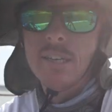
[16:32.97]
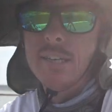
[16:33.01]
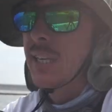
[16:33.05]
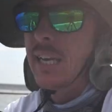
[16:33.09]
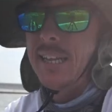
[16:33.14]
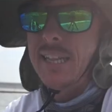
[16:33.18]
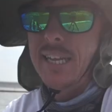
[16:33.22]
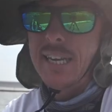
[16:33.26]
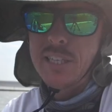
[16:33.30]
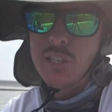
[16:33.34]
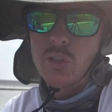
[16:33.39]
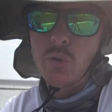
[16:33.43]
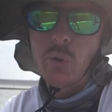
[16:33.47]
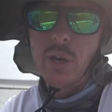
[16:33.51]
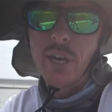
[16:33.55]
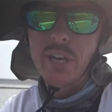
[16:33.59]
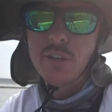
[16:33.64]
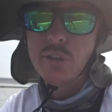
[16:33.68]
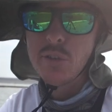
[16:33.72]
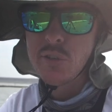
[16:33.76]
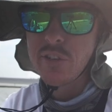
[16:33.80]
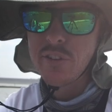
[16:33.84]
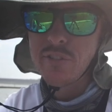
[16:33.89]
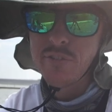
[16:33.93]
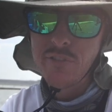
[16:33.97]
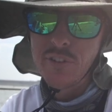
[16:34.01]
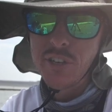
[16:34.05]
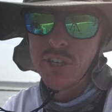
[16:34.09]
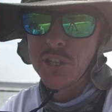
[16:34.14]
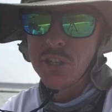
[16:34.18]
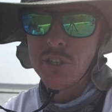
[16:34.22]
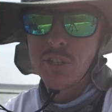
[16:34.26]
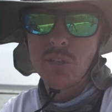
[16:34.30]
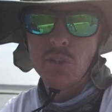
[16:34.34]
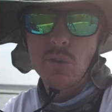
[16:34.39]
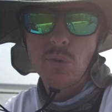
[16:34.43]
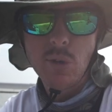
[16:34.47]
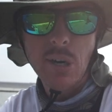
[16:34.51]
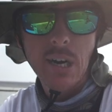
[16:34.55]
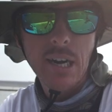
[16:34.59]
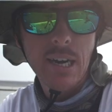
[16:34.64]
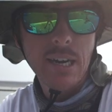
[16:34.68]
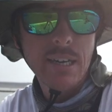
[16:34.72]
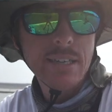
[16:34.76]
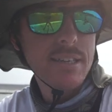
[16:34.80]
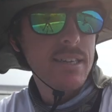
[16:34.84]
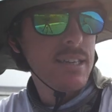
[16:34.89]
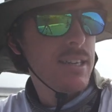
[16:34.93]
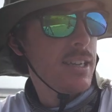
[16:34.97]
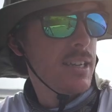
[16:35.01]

And that's the way I used to fish this rod